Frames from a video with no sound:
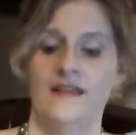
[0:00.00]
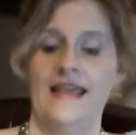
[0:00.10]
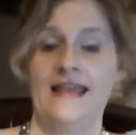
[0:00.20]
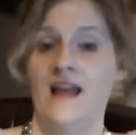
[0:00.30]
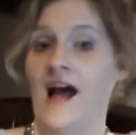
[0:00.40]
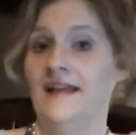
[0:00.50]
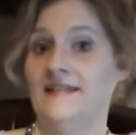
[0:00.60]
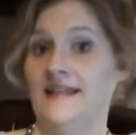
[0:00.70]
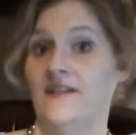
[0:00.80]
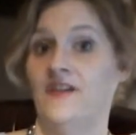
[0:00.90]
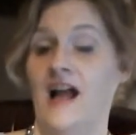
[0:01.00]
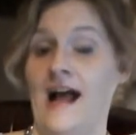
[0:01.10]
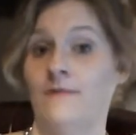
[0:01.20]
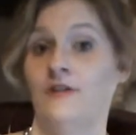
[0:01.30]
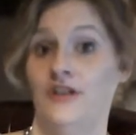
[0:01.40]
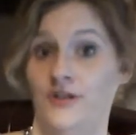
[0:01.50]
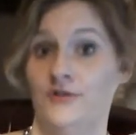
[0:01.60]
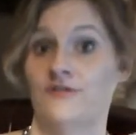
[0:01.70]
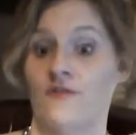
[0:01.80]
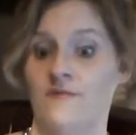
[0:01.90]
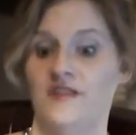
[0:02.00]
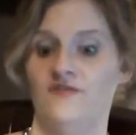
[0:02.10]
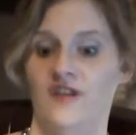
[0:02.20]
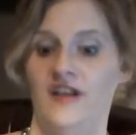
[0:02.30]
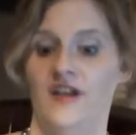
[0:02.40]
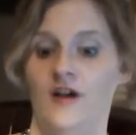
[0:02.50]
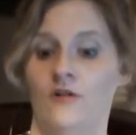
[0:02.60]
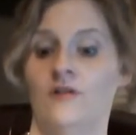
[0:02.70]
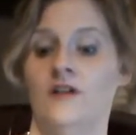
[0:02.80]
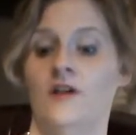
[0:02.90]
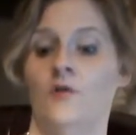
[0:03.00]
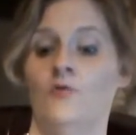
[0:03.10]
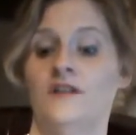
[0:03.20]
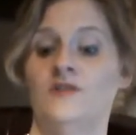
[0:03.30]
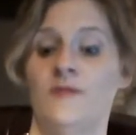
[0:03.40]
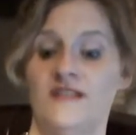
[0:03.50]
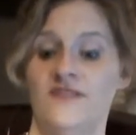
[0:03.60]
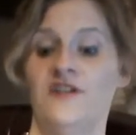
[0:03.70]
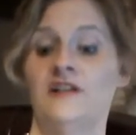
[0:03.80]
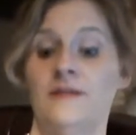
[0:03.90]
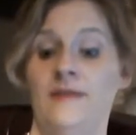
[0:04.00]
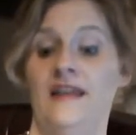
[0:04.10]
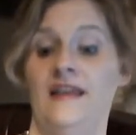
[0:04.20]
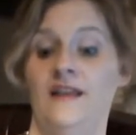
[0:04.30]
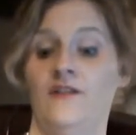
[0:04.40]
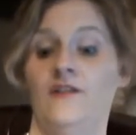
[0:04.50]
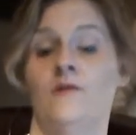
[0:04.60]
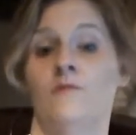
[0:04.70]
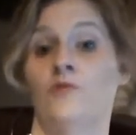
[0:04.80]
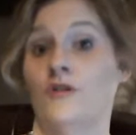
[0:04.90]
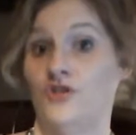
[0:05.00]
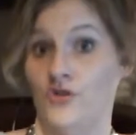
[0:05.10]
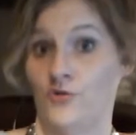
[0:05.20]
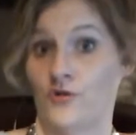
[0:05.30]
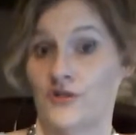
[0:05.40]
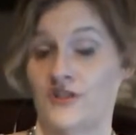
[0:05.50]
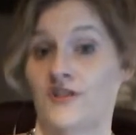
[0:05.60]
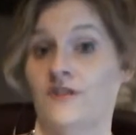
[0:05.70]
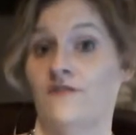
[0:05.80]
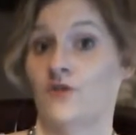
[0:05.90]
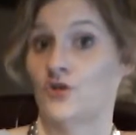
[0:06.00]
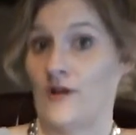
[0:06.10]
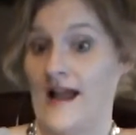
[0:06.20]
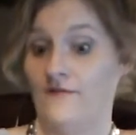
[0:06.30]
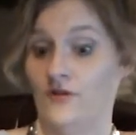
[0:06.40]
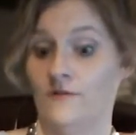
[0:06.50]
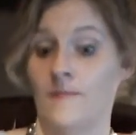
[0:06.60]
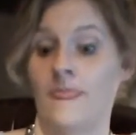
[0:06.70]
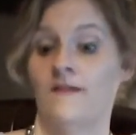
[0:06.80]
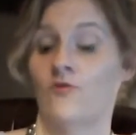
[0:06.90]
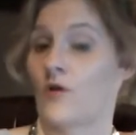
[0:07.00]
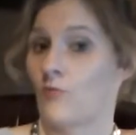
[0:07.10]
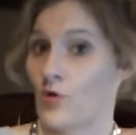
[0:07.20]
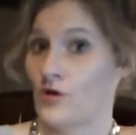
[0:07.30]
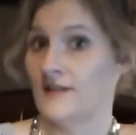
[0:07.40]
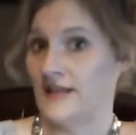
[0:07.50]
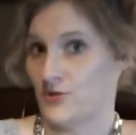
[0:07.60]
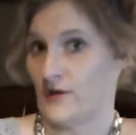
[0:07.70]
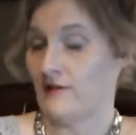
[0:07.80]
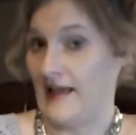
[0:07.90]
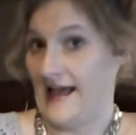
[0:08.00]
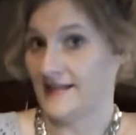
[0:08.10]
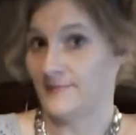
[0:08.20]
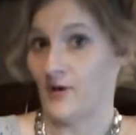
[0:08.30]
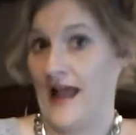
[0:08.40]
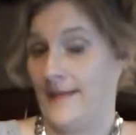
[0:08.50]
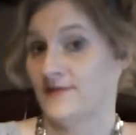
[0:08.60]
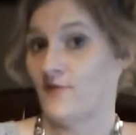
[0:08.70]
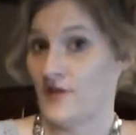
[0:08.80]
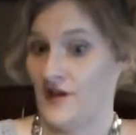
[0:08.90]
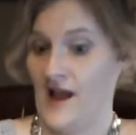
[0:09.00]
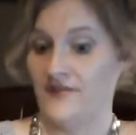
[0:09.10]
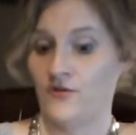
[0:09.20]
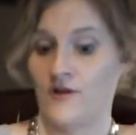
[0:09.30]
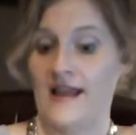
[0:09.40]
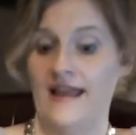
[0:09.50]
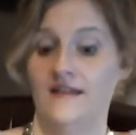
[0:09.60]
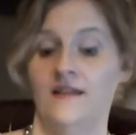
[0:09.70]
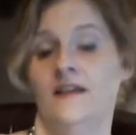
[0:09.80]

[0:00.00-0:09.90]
An idea that I would use from this video would specifically be brochures for travel, for a world history class, perhaps for the 9th grade,